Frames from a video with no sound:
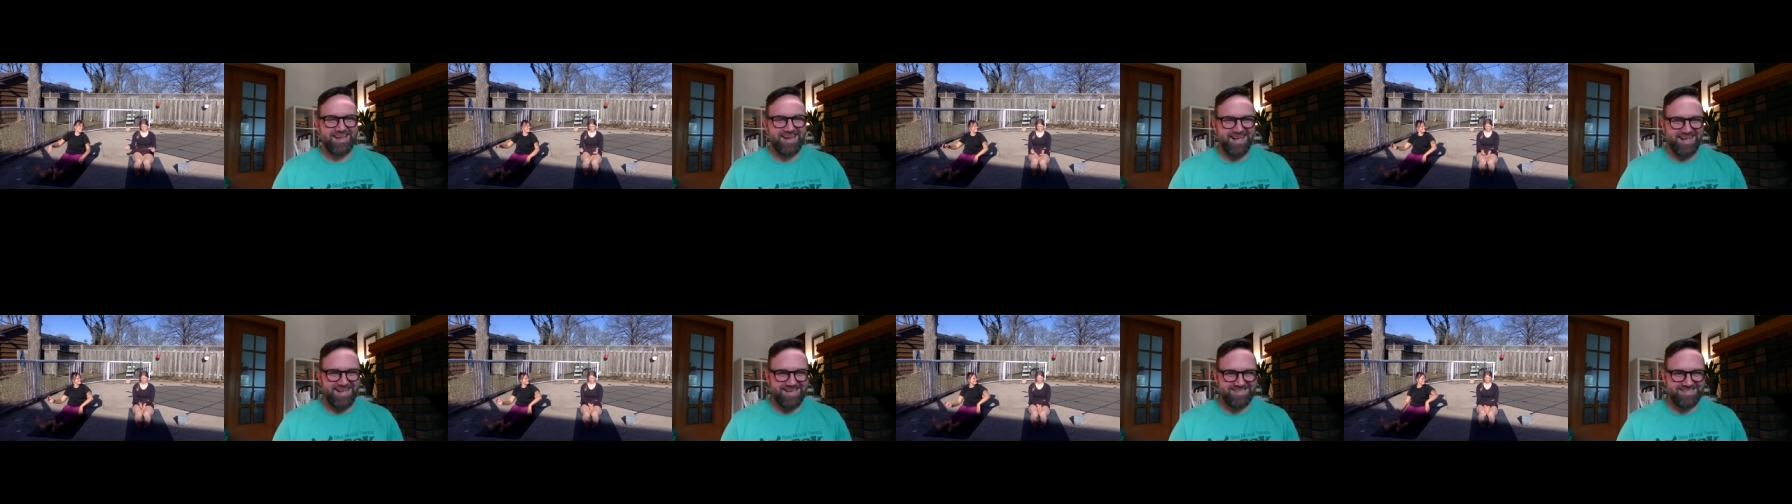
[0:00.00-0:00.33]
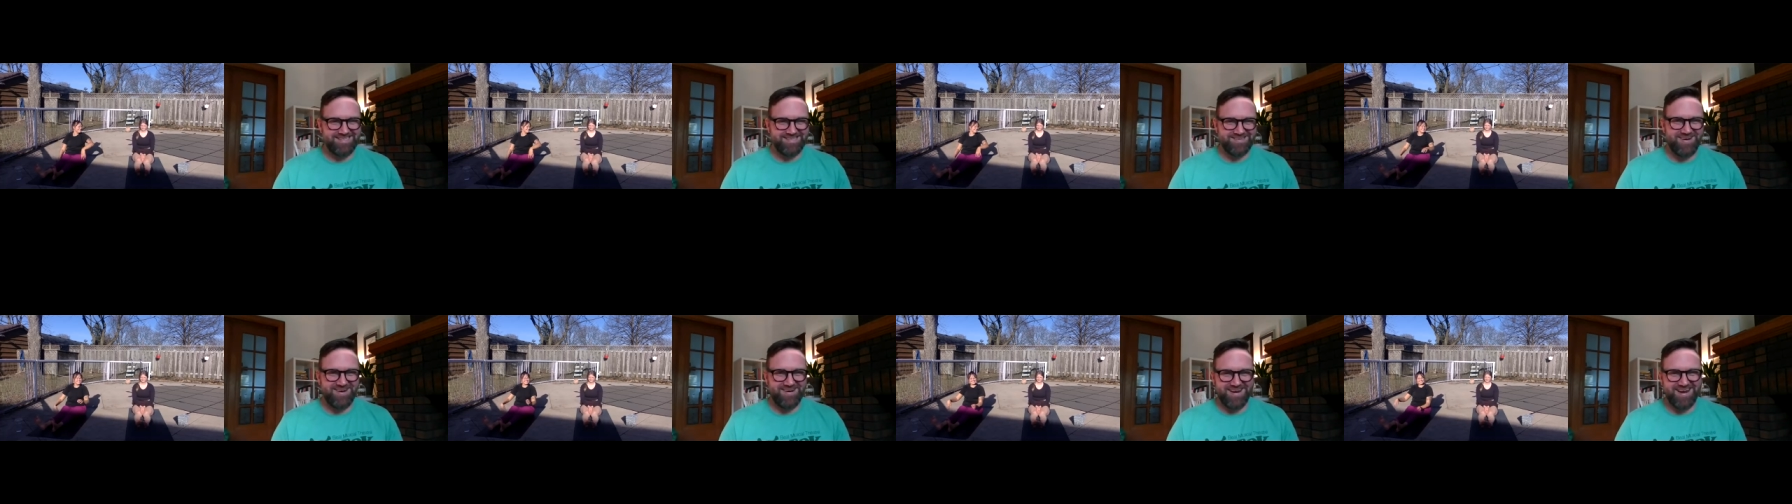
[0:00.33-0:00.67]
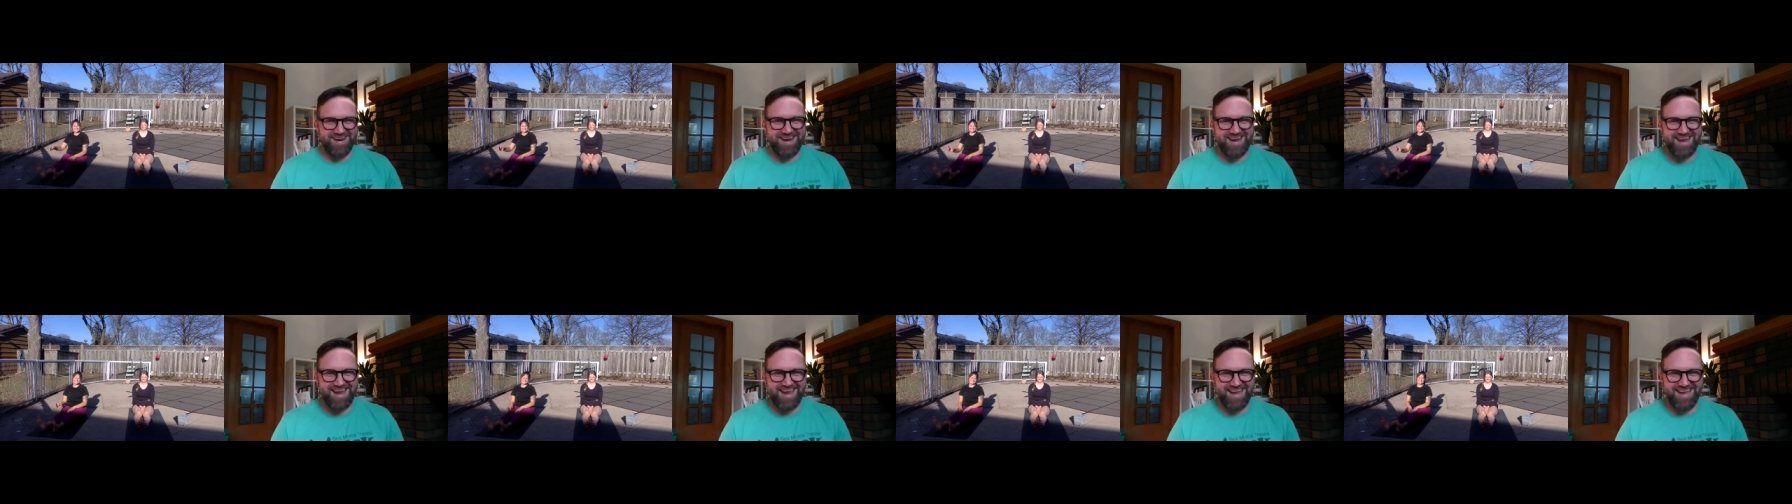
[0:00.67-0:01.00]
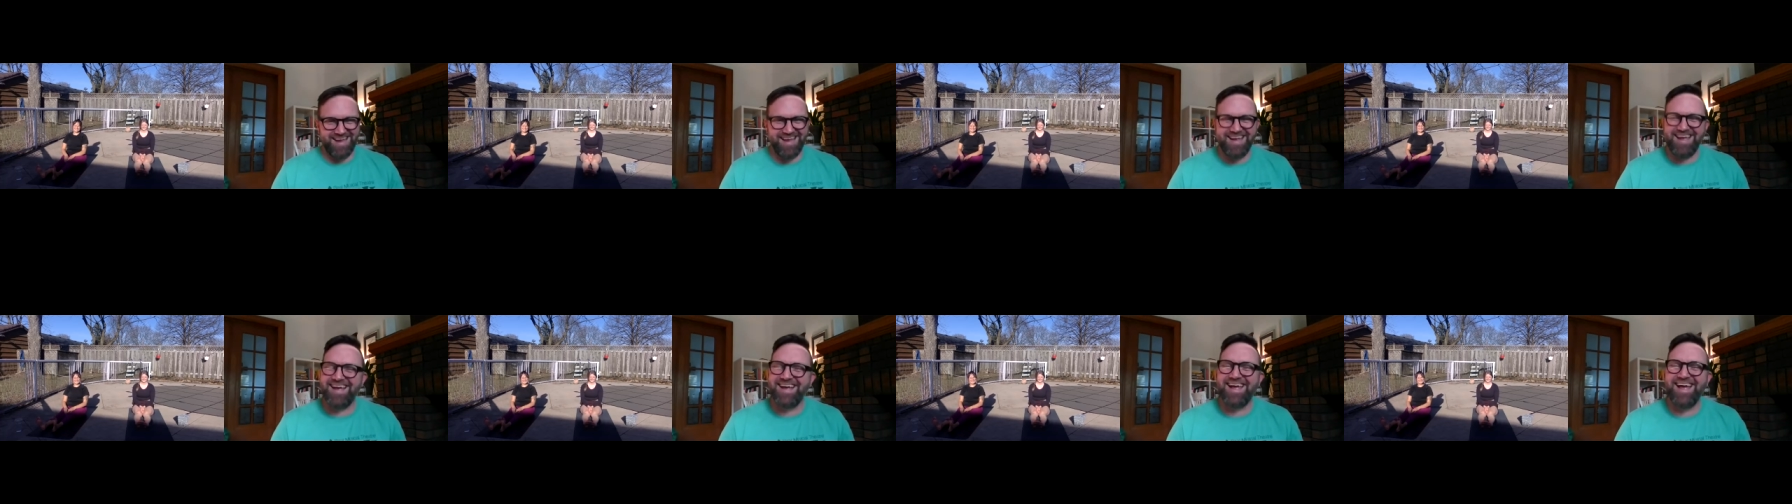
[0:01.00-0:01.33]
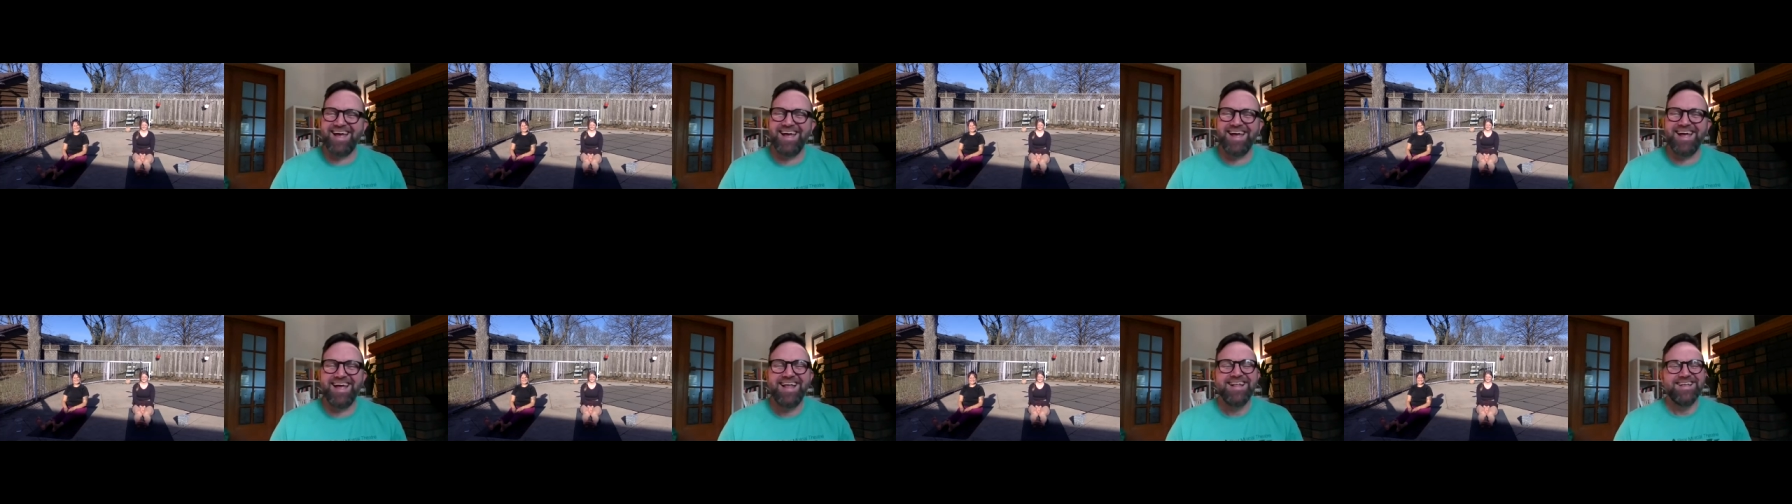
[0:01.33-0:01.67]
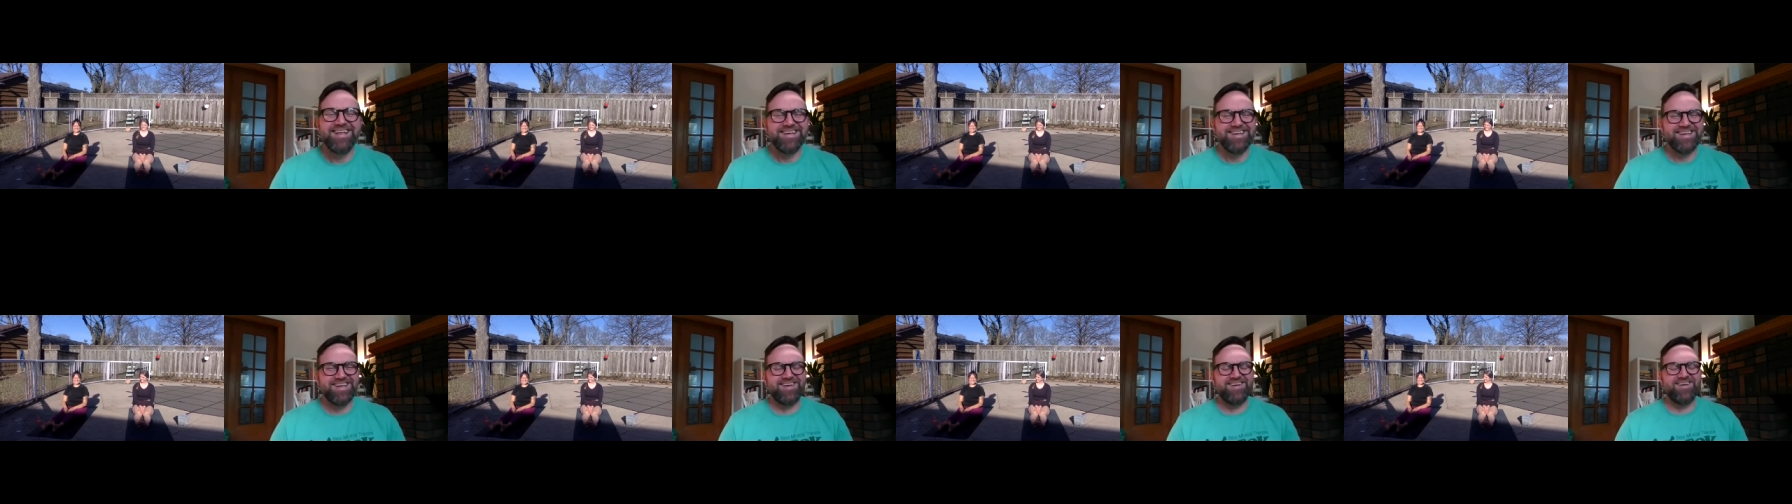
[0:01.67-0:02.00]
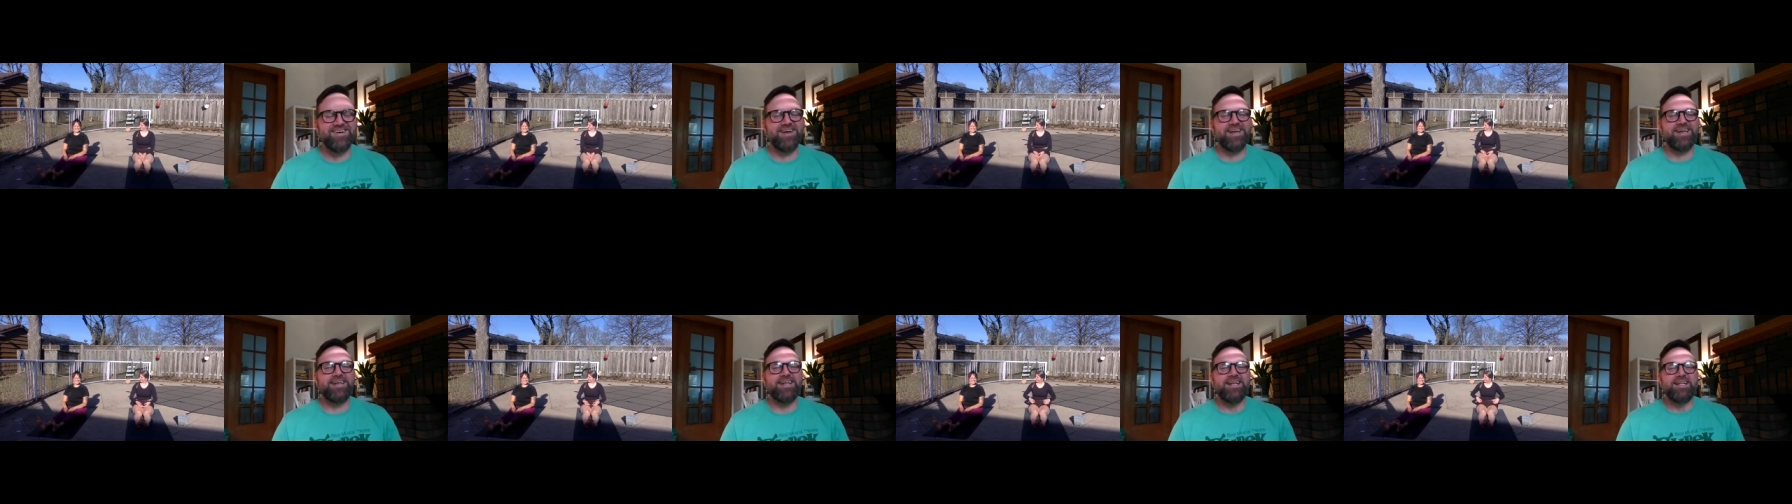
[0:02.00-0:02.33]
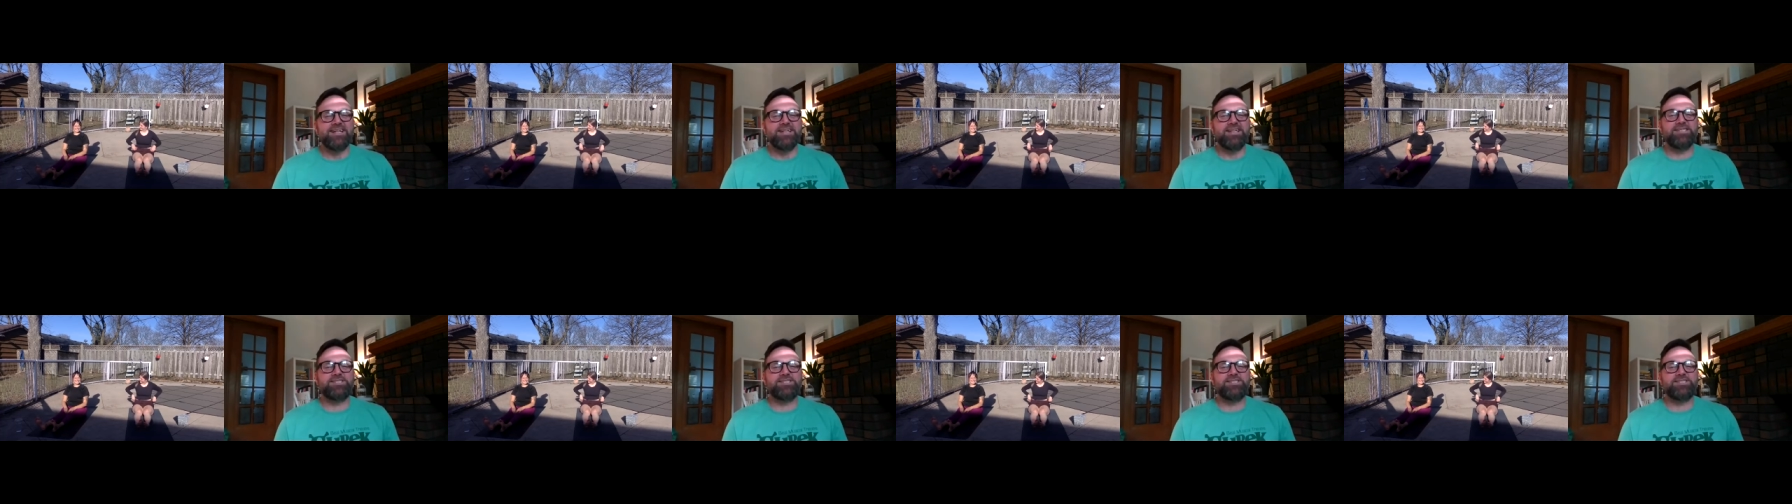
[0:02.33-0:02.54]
Nice work. Good.